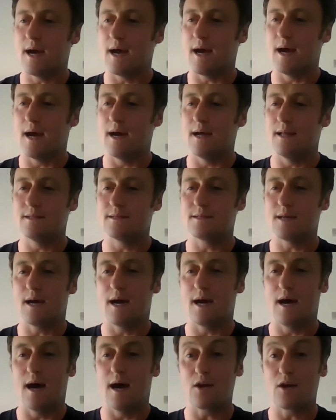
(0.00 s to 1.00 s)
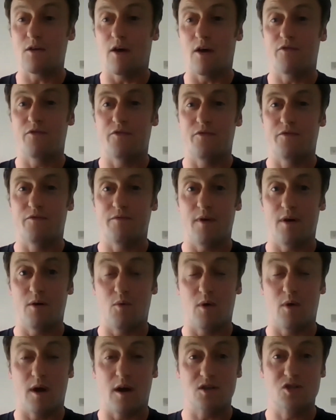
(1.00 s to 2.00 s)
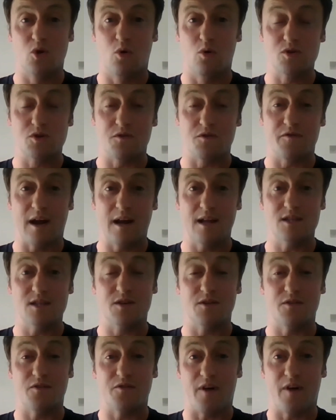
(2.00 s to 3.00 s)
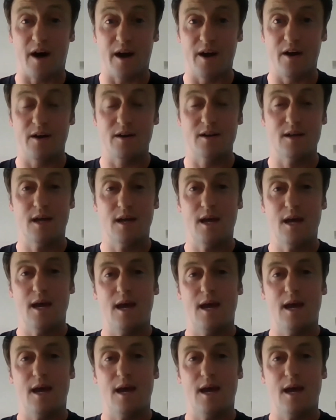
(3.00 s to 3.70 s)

and a soldier fell into the fire,